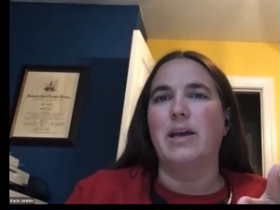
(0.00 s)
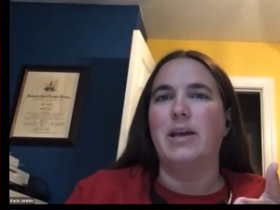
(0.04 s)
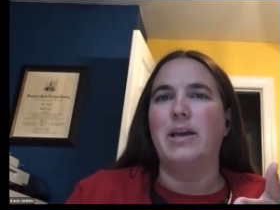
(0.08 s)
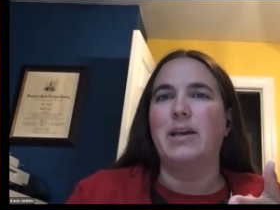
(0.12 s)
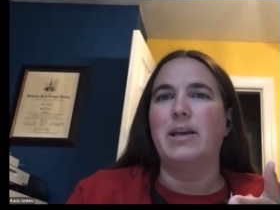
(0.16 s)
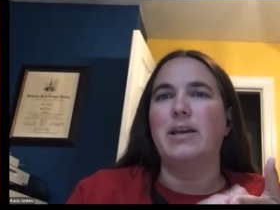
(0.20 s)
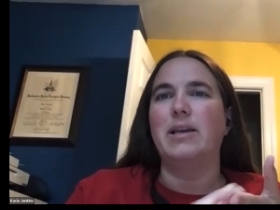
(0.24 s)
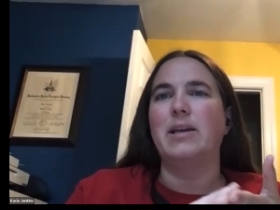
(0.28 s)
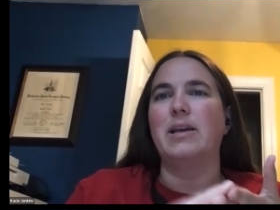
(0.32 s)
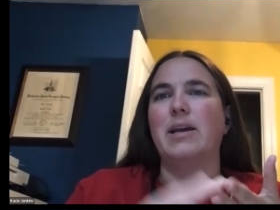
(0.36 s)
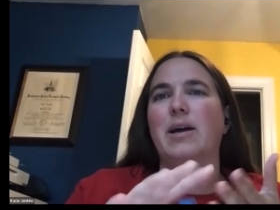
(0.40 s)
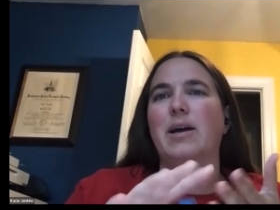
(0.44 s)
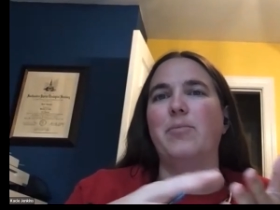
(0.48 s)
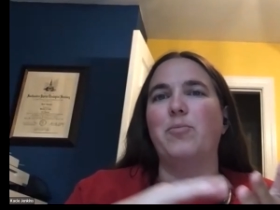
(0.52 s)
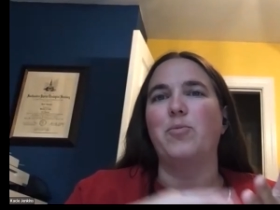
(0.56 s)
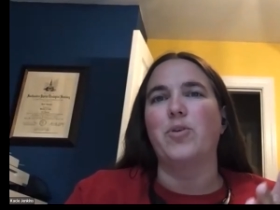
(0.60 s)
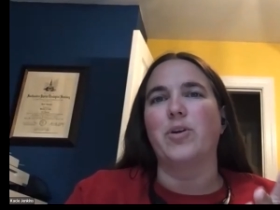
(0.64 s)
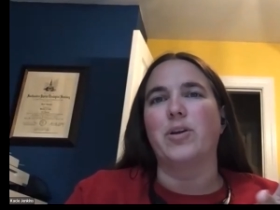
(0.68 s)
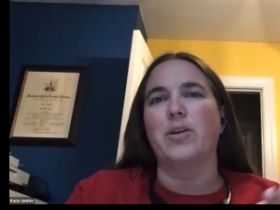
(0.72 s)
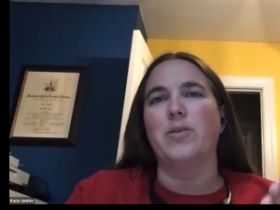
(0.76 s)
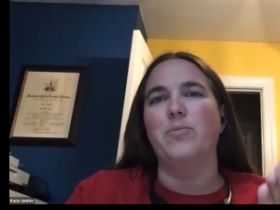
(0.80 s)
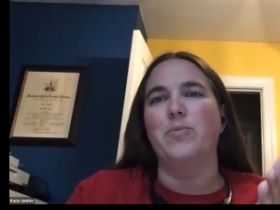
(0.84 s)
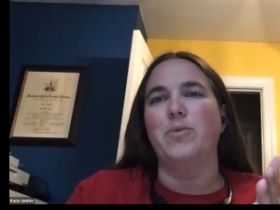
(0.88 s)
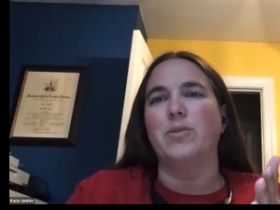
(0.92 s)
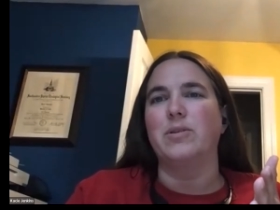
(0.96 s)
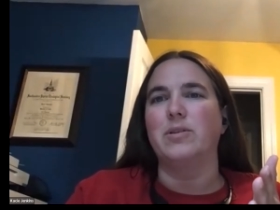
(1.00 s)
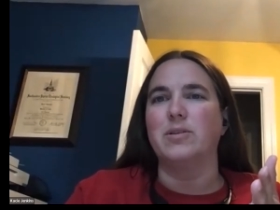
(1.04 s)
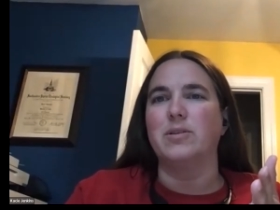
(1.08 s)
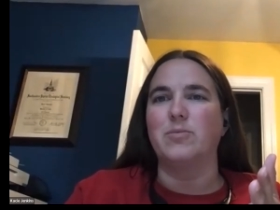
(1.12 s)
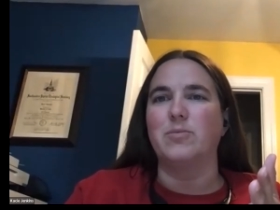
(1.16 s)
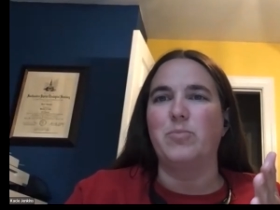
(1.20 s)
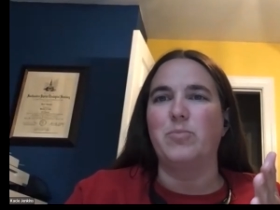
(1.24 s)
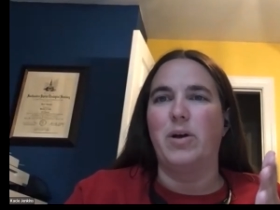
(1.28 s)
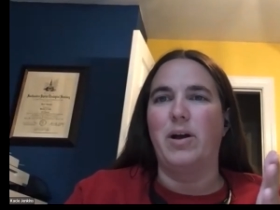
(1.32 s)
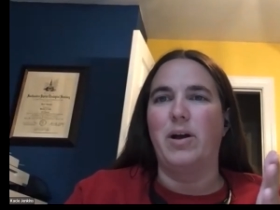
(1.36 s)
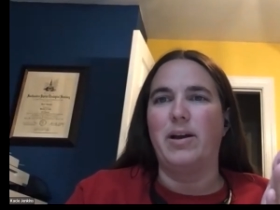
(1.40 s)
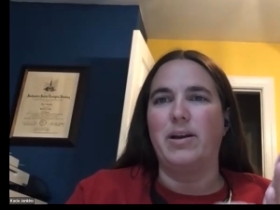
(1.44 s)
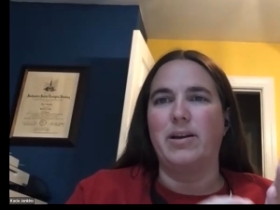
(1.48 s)
hey, I'm working with this
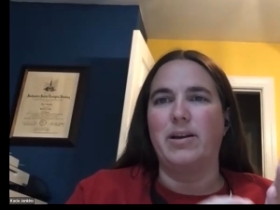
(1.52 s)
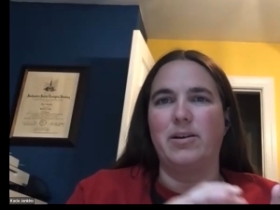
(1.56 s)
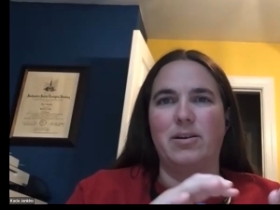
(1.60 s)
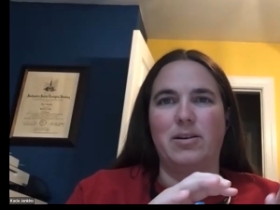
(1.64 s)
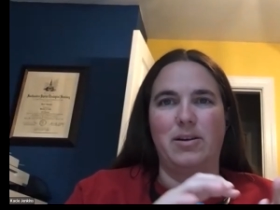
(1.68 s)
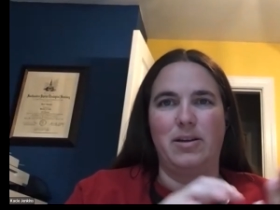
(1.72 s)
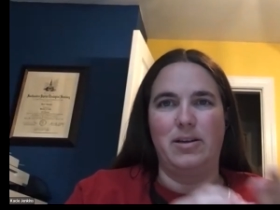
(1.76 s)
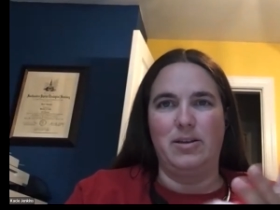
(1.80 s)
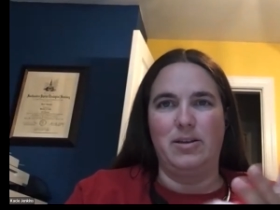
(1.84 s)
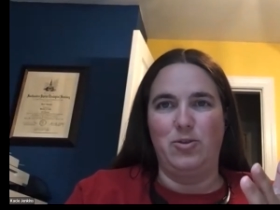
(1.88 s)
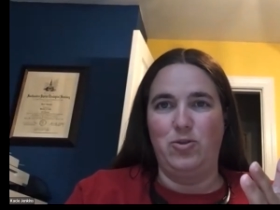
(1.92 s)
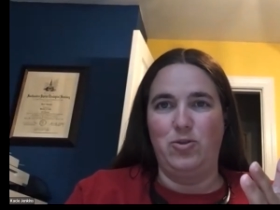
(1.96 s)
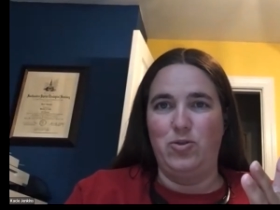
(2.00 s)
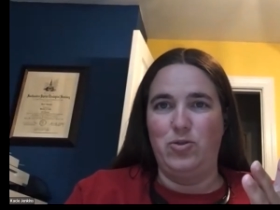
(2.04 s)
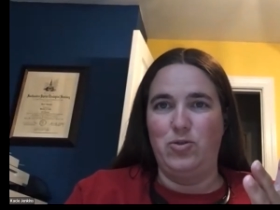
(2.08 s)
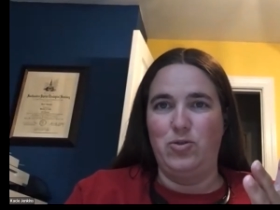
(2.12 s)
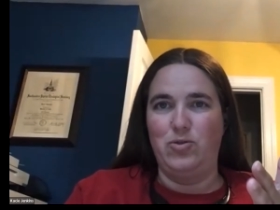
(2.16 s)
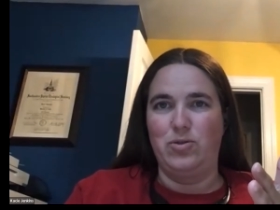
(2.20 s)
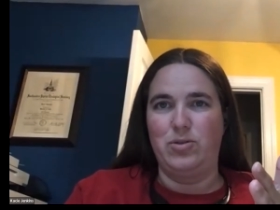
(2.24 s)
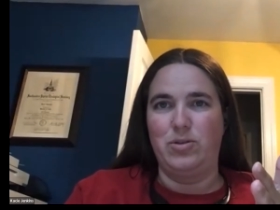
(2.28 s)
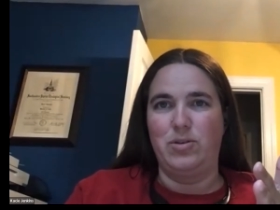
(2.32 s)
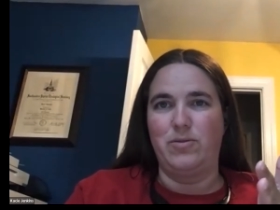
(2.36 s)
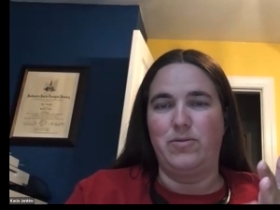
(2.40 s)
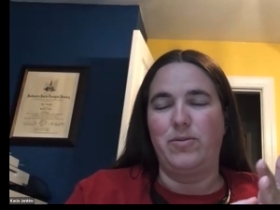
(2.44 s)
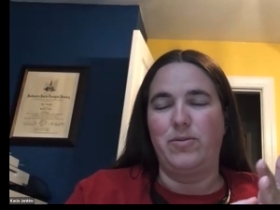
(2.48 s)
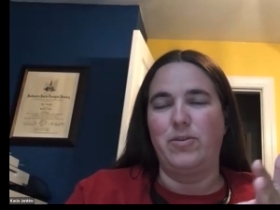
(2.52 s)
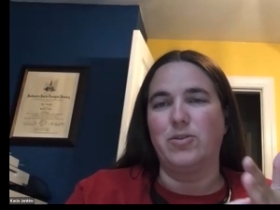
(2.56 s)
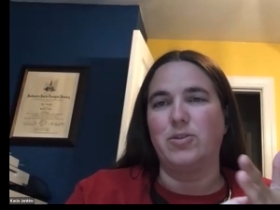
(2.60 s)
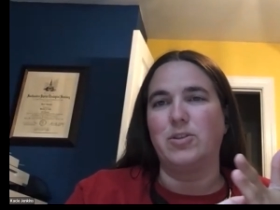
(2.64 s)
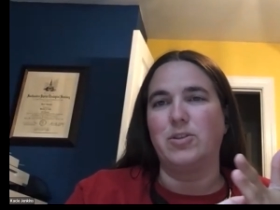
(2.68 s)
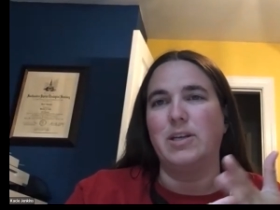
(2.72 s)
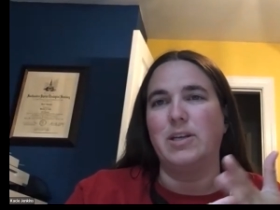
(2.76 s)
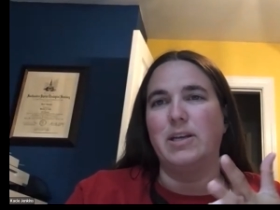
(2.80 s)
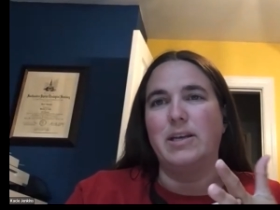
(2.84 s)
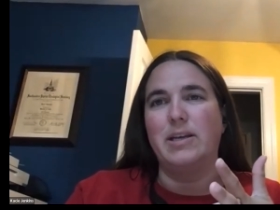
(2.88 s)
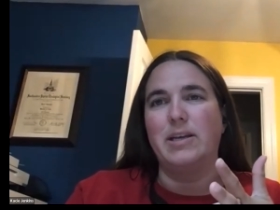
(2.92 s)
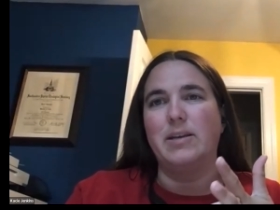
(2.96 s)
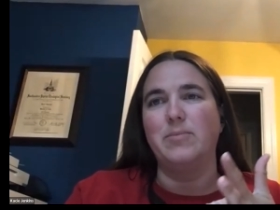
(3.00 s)
buyer, and you use their first
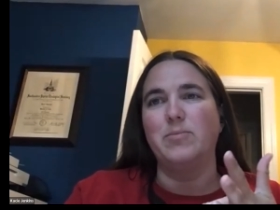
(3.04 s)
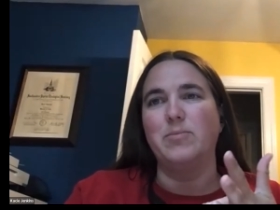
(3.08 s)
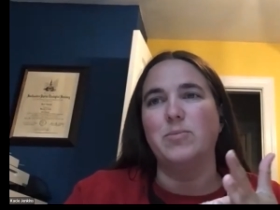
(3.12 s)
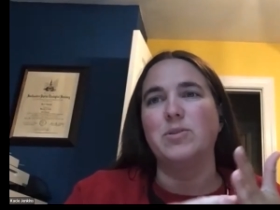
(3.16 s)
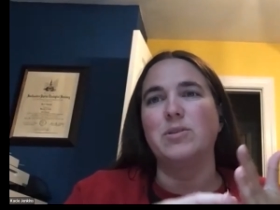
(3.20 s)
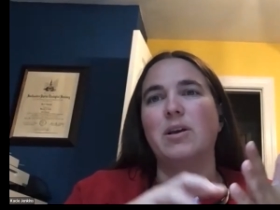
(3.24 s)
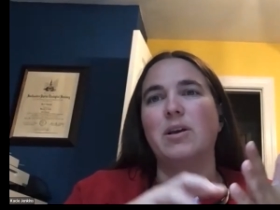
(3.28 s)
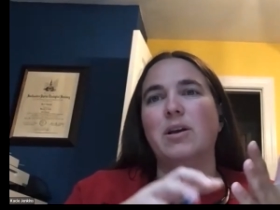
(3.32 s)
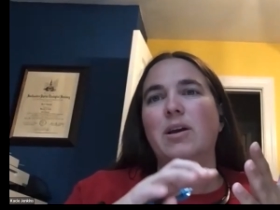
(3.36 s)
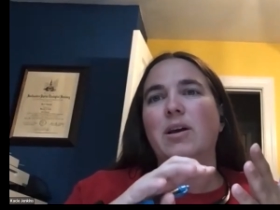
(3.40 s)
name.